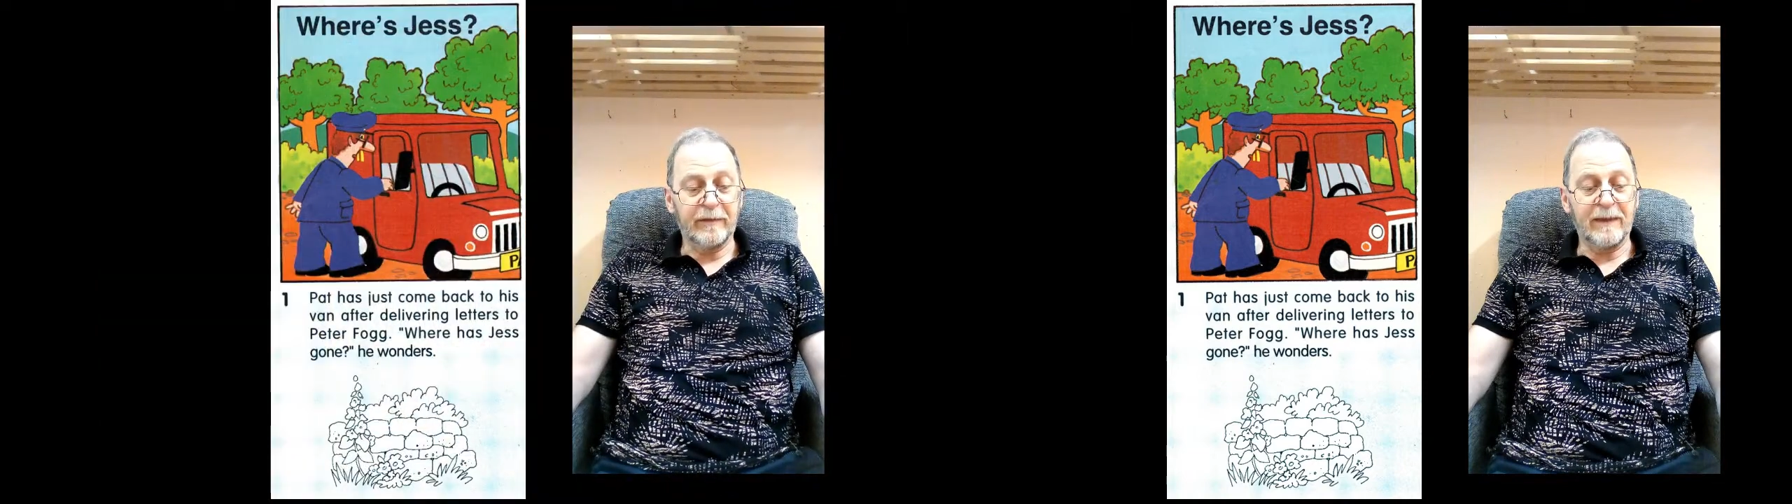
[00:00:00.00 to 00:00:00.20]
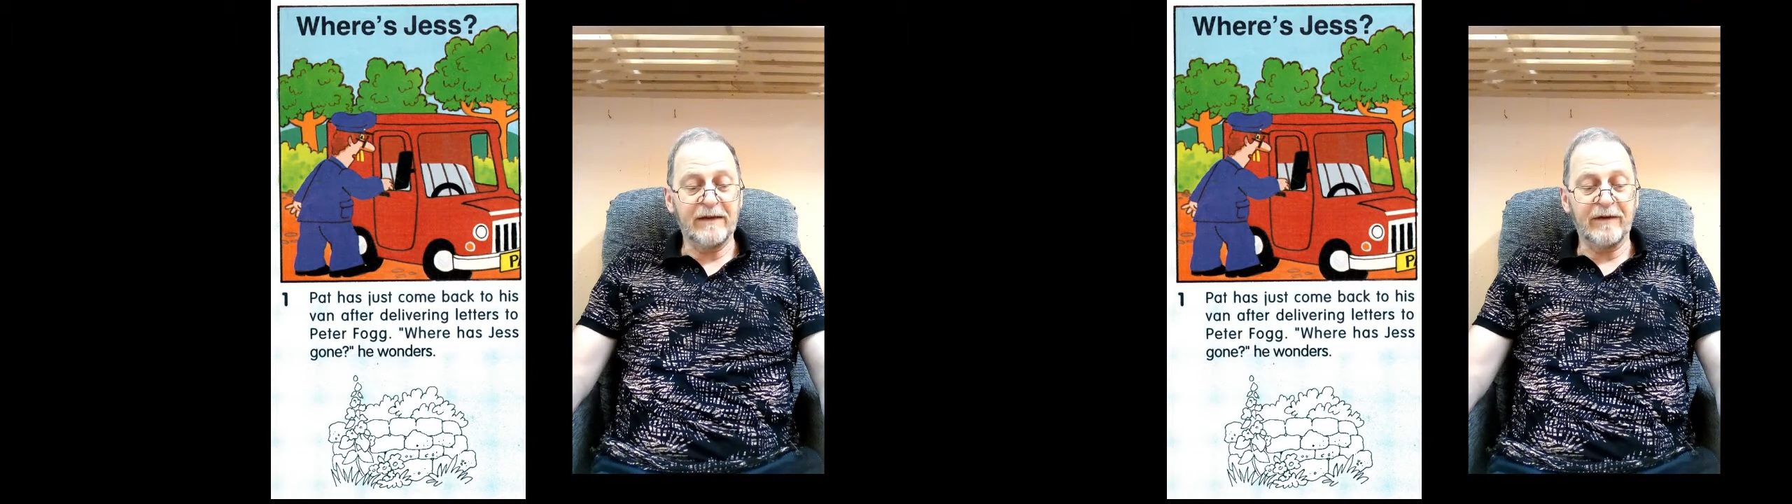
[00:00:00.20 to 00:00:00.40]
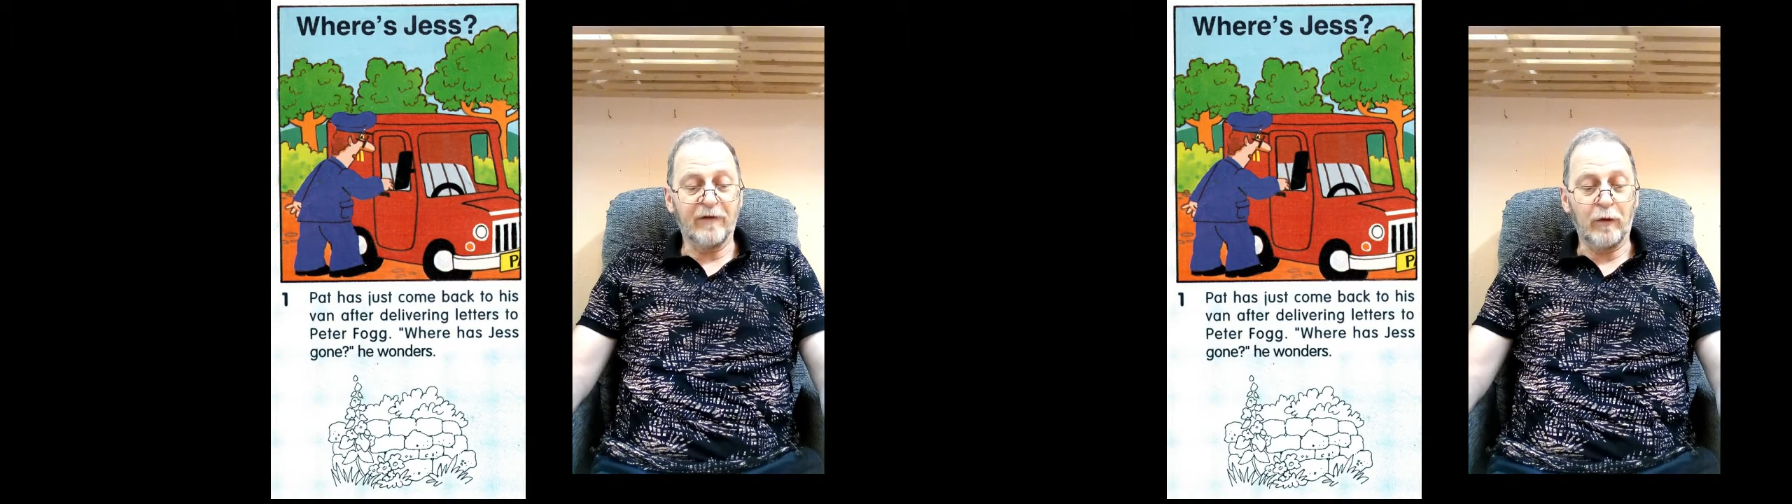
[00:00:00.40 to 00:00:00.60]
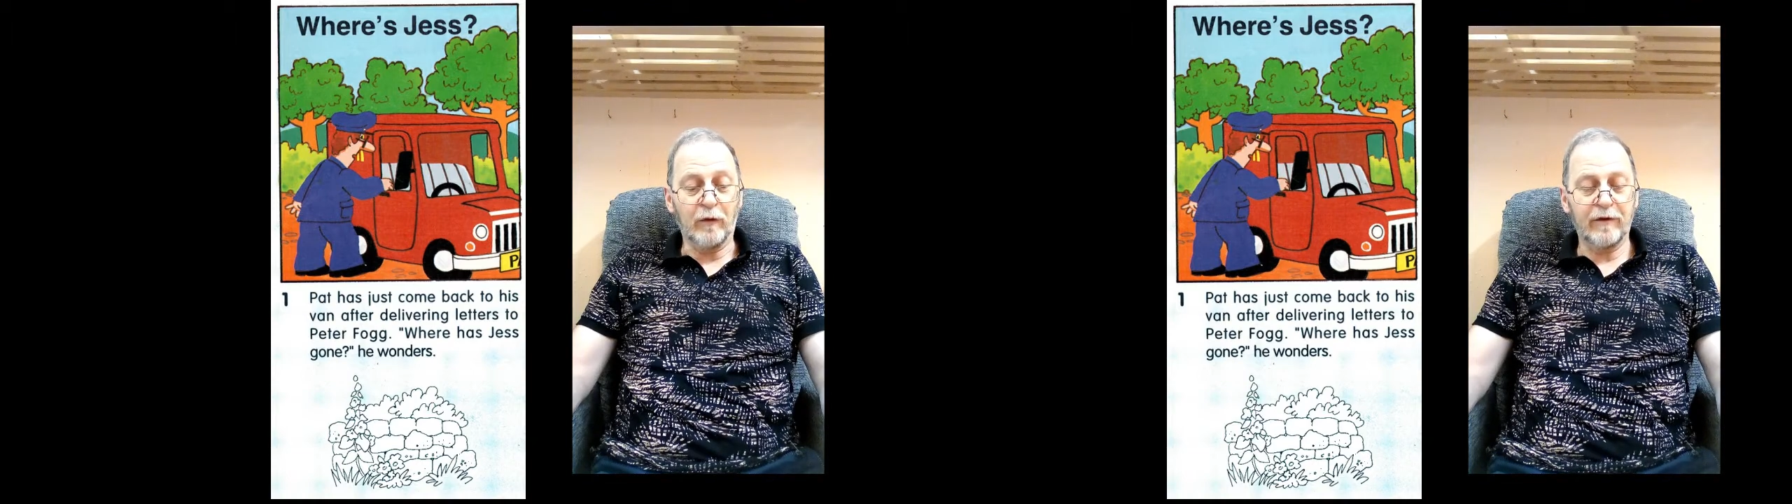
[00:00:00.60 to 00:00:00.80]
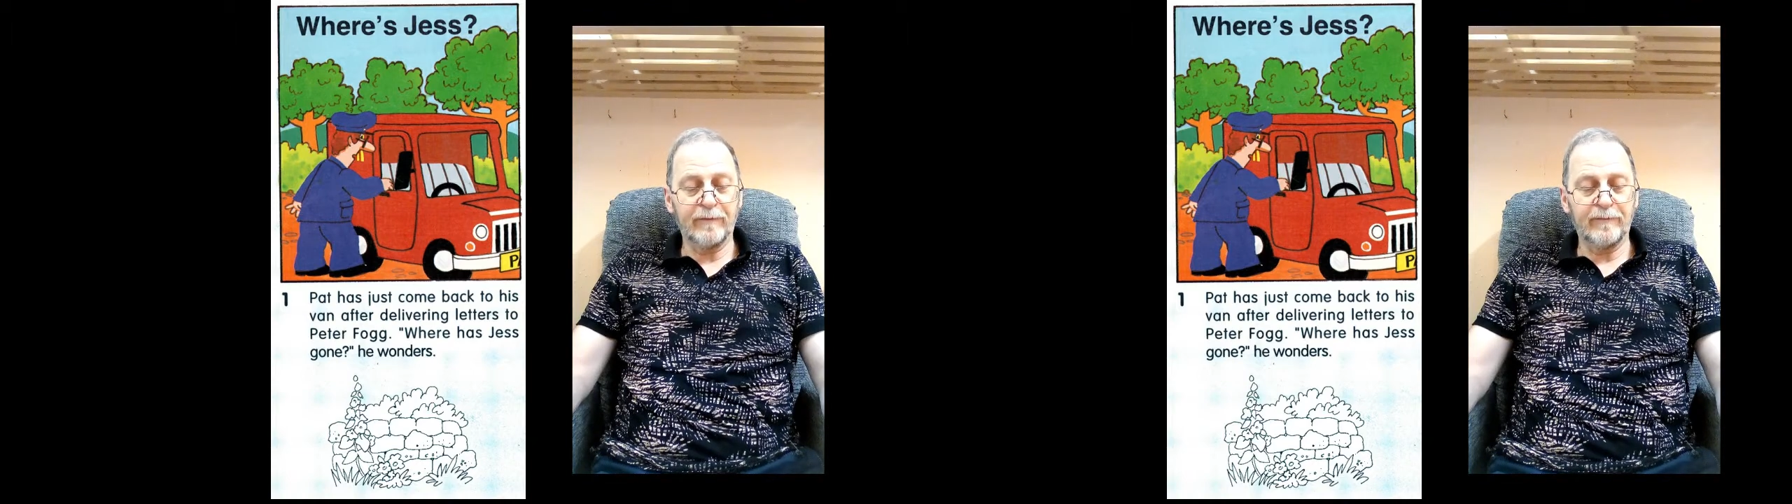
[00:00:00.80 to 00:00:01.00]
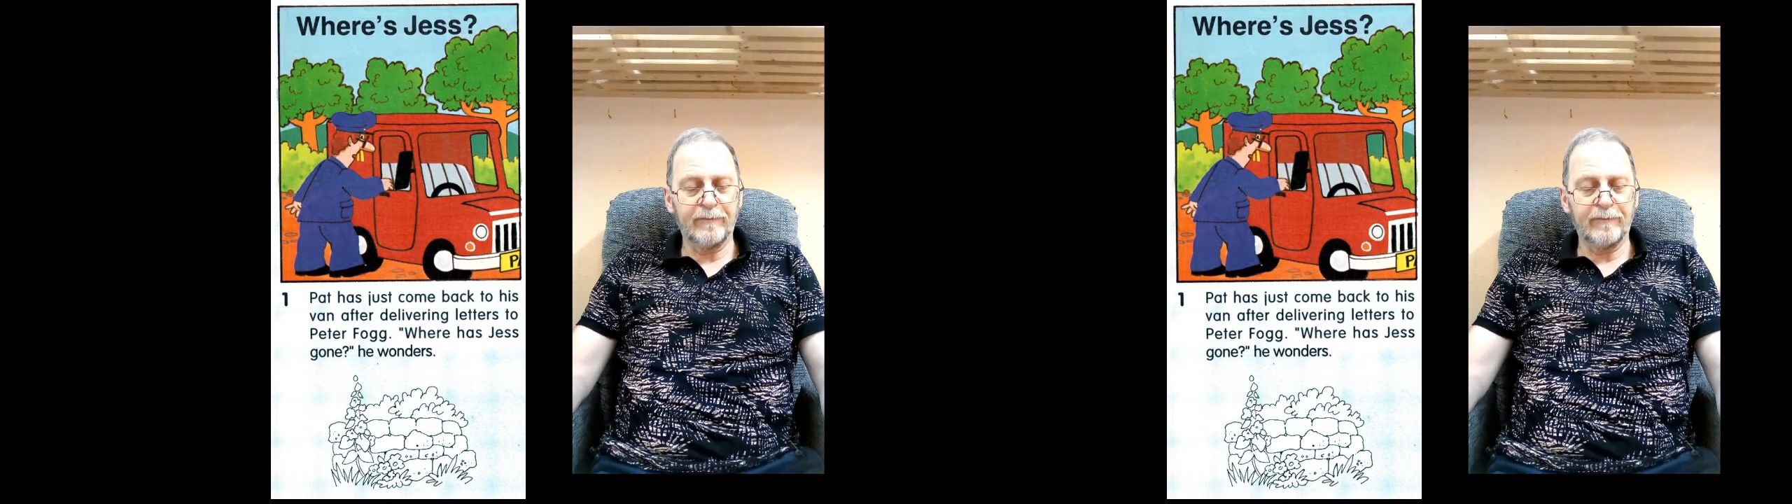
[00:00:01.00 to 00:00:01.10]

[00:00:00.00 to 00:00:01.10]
to Peter Fogg.